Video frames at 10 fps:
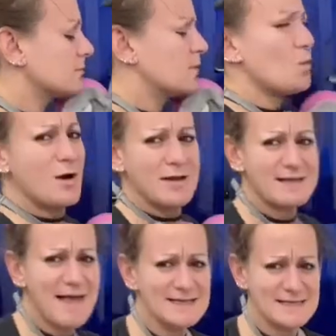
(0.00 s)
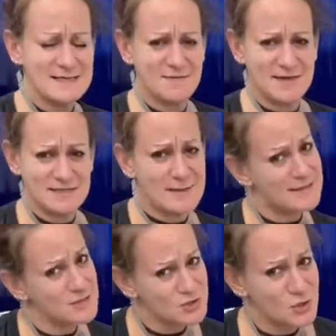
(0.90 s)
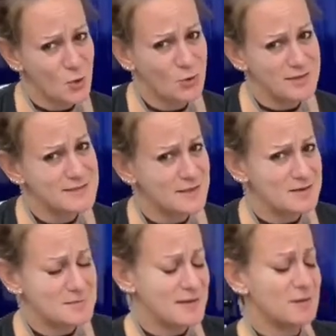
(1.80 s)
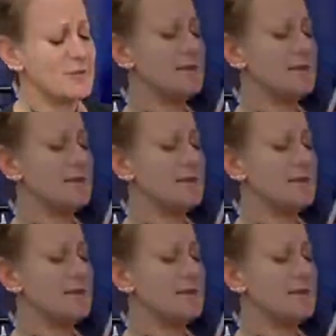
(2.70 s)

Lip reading: wearing glasses and face masks totally sucks, by the way.